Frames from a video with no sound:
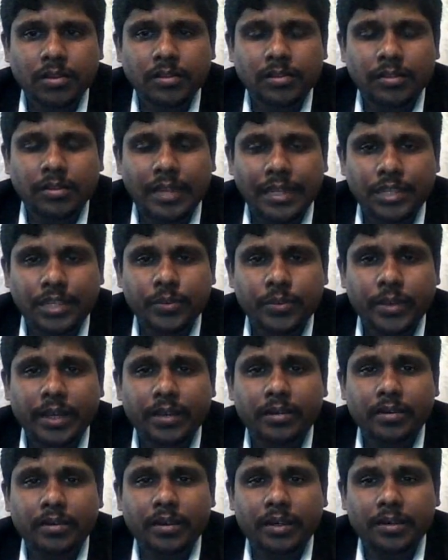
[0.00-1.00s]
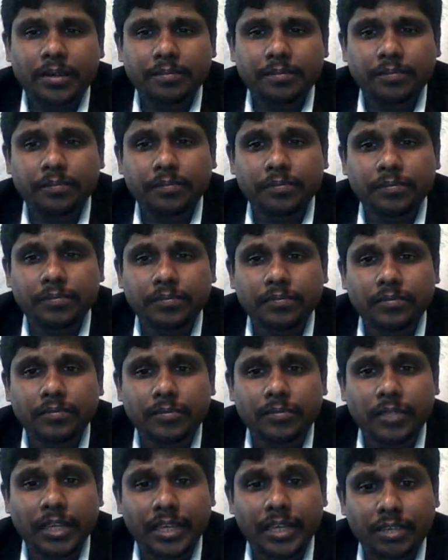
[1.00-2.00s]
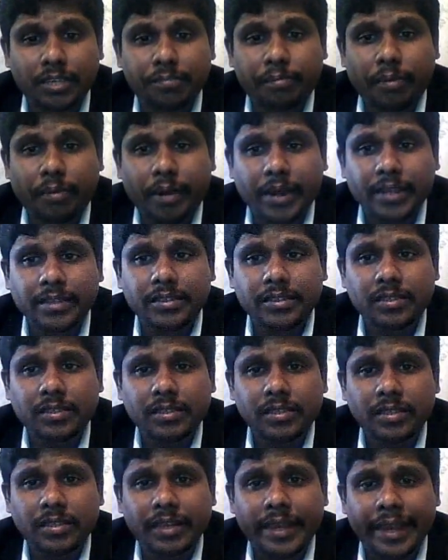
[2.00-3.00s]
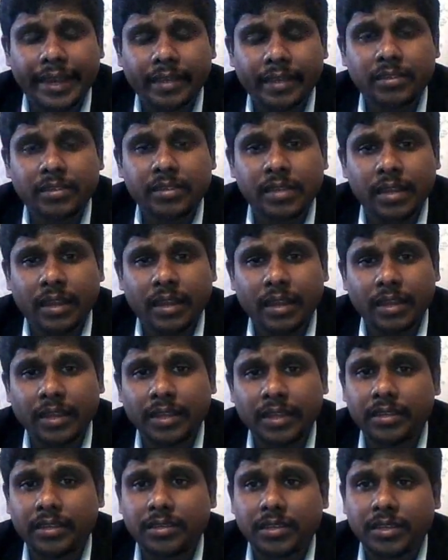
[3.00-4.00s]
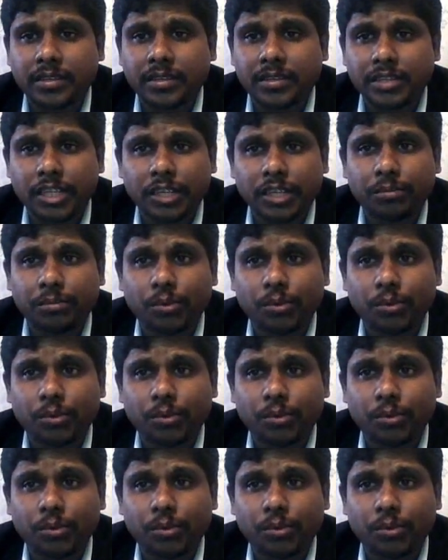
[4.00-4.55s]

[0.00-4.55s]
That's where the enterprise heads and leads and CMO